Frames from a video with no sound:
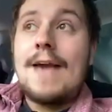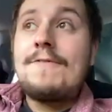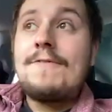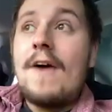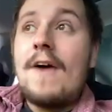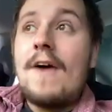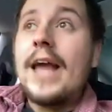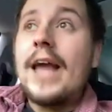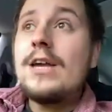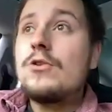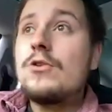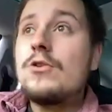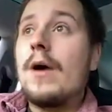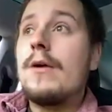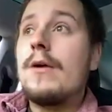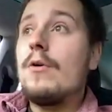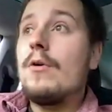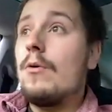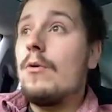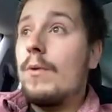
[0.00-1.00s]
If I
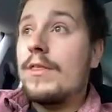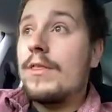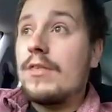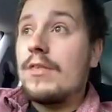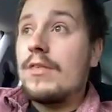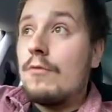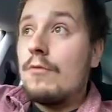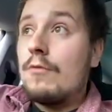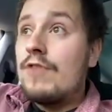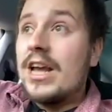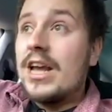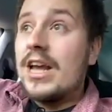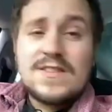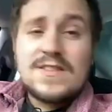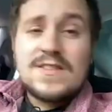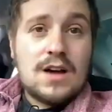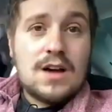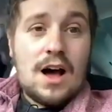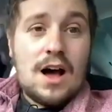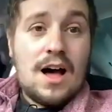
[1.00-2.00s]
go out with a
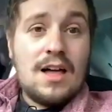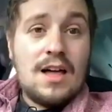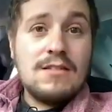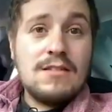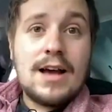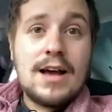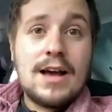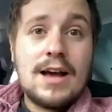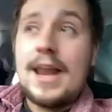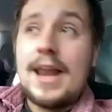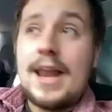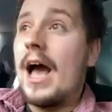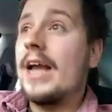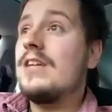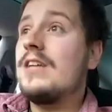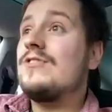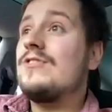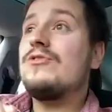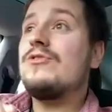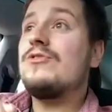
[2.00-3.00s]
race car and
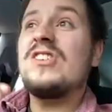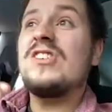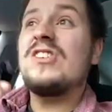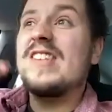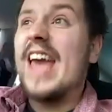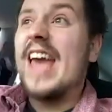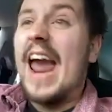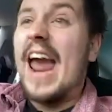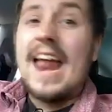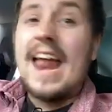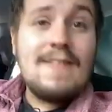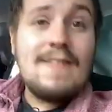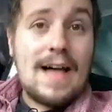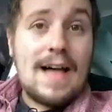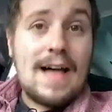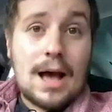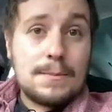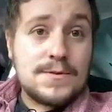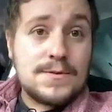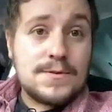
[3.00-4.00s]
I do 10
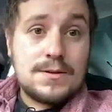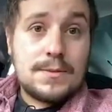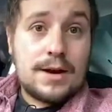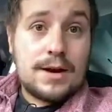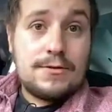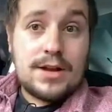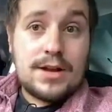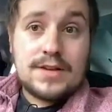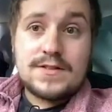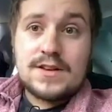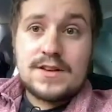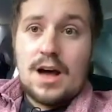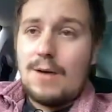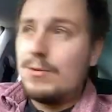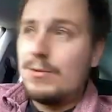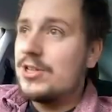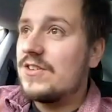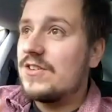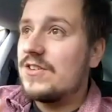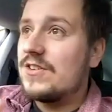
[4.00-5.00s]
laps in my race
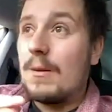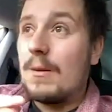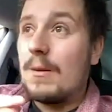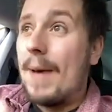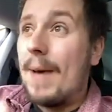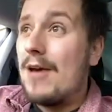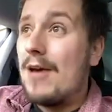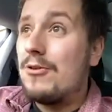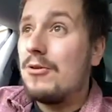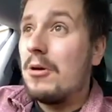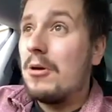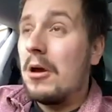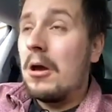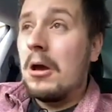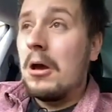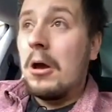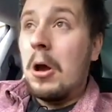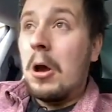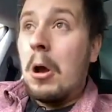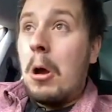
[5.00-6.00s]
car, which is about
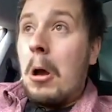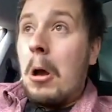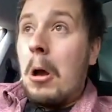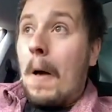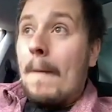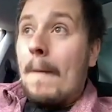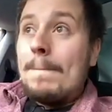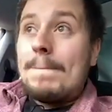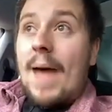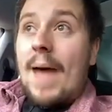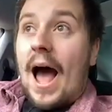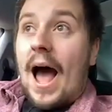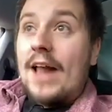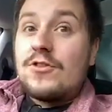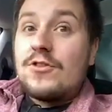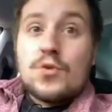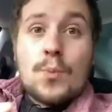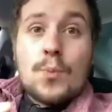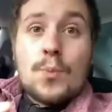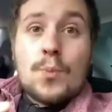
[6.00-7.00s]

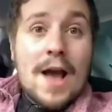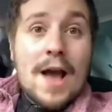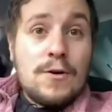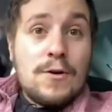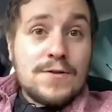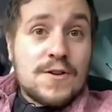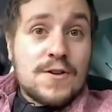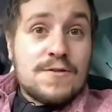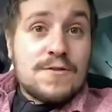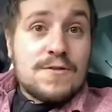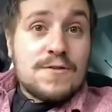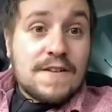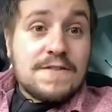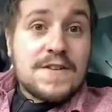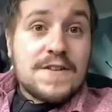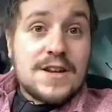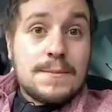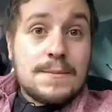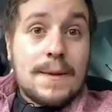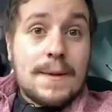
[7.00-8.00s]
a 12 to
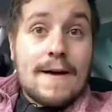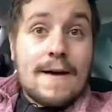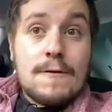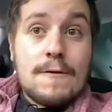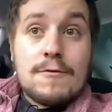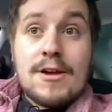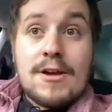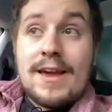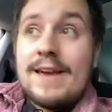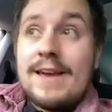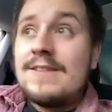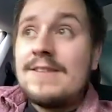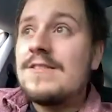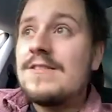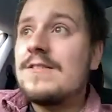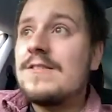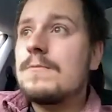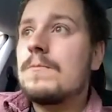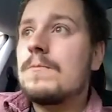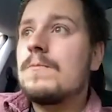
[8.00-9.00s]
15 minute
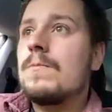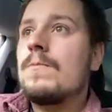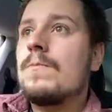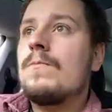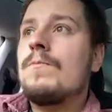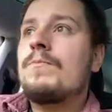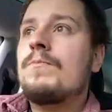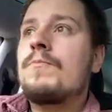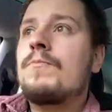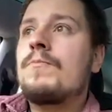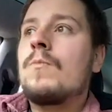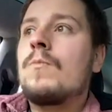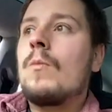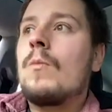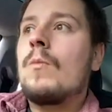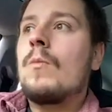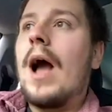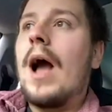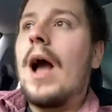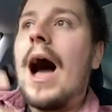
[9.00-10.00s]
race,
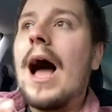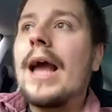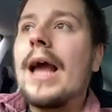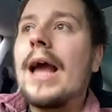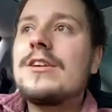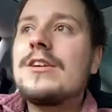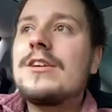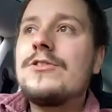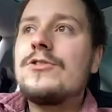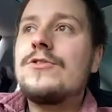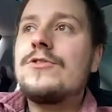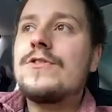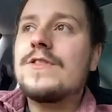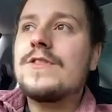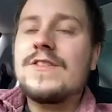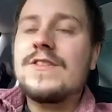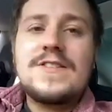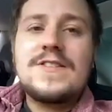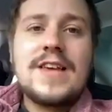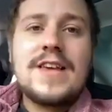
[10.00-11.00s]
I can use the
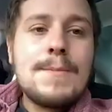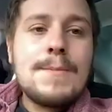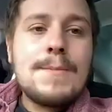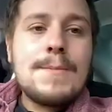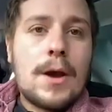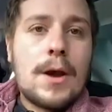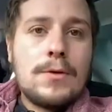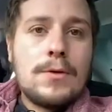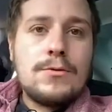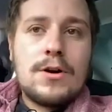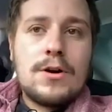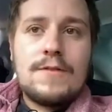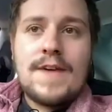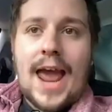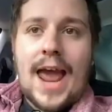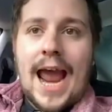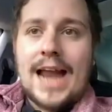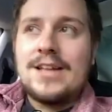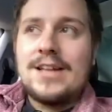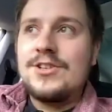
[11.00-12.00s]
same amount of
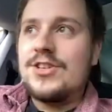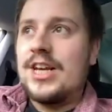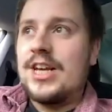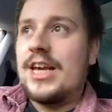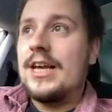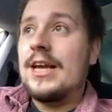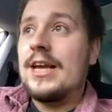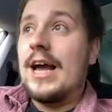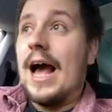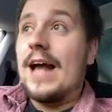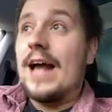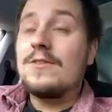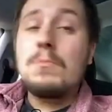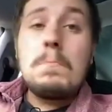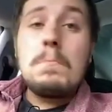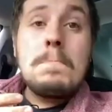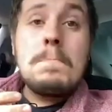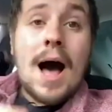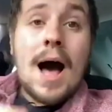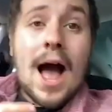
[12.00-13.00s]
energy as
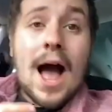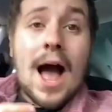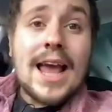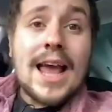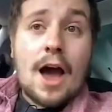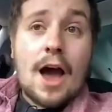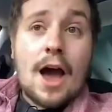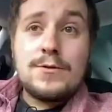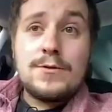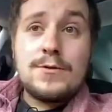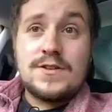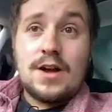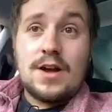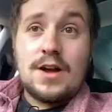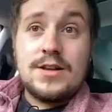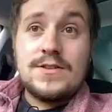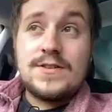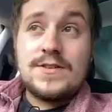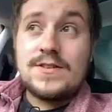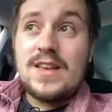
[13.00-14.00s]
my house
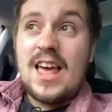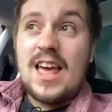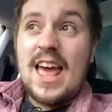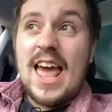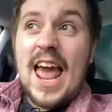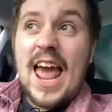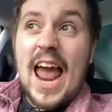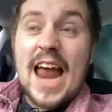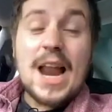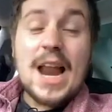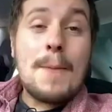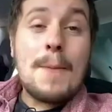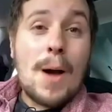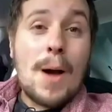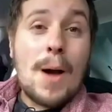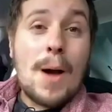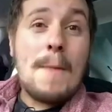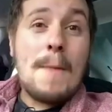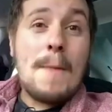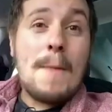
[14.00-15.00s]
does in
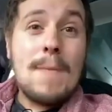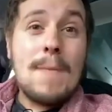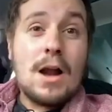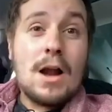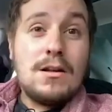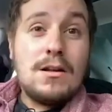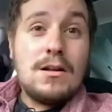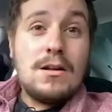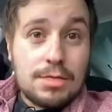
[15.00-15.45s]
about a month.